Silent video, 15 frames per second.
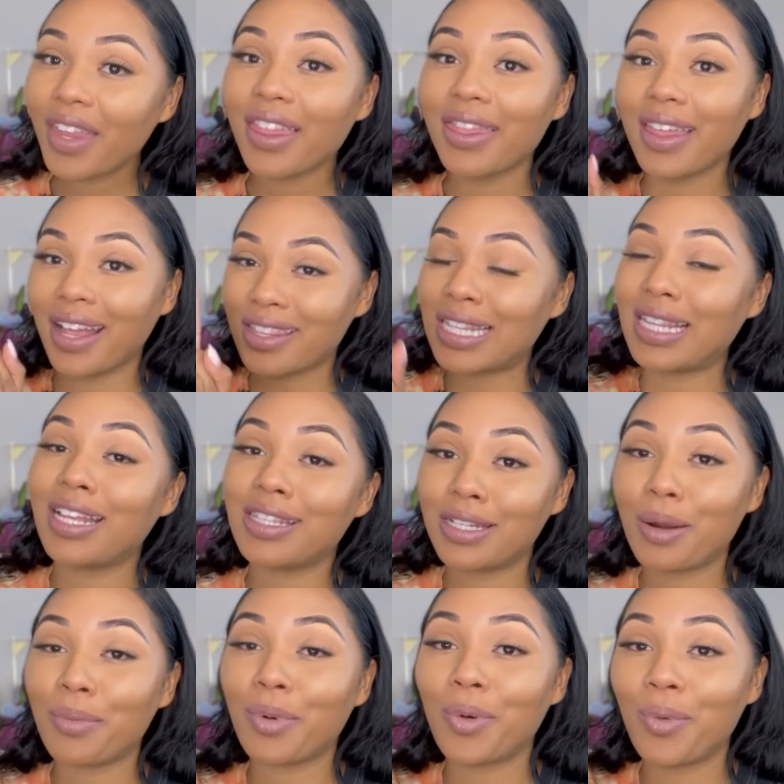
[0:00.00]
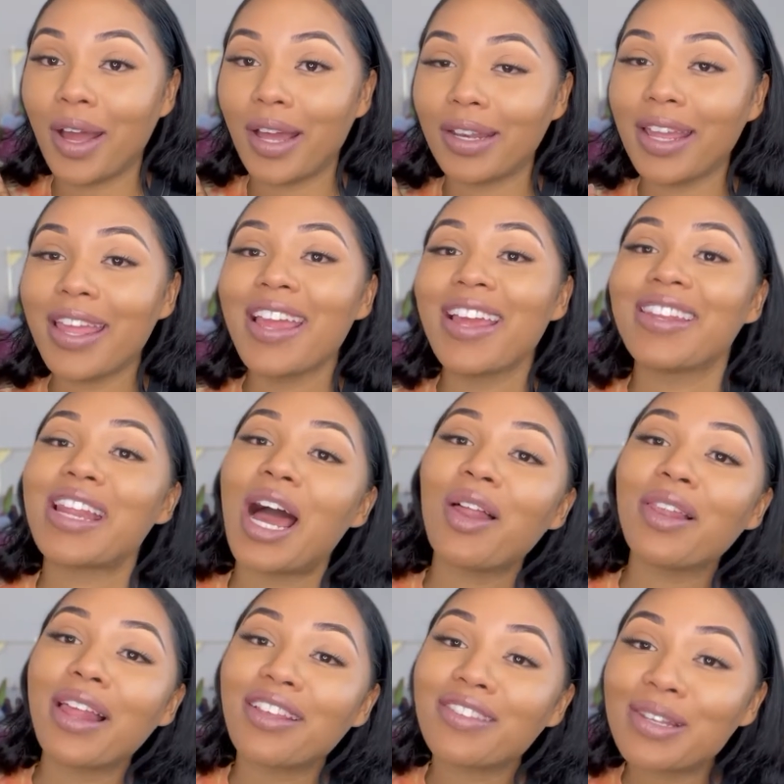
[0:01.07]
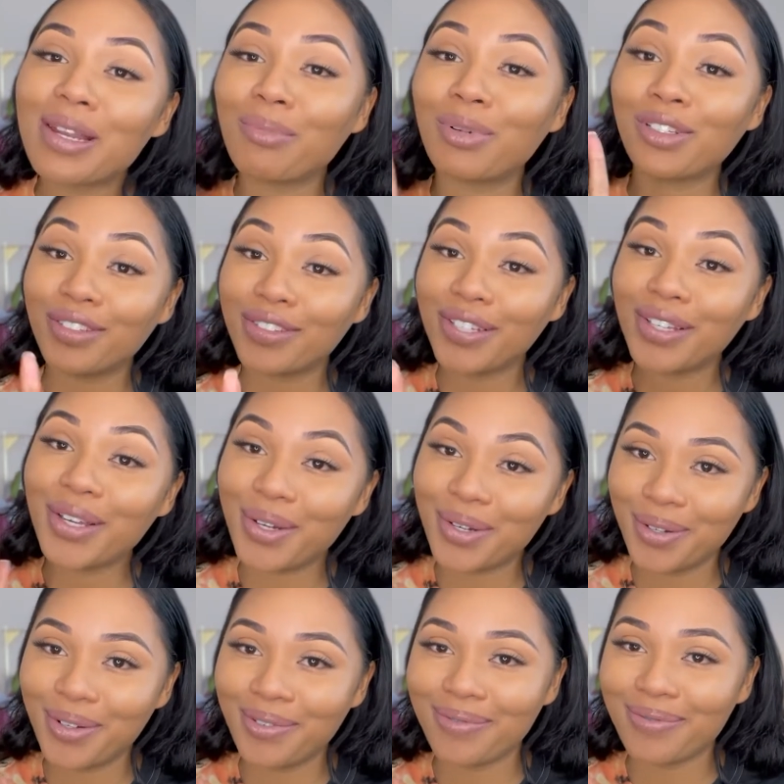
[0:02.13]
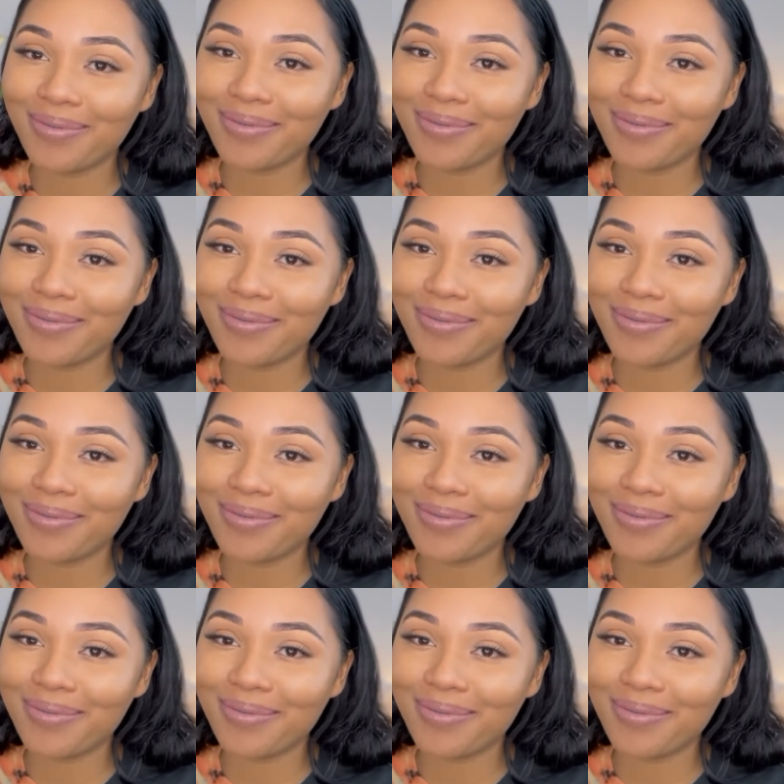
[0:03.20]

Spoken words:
That's lesson number 1. Now, lesson number 2,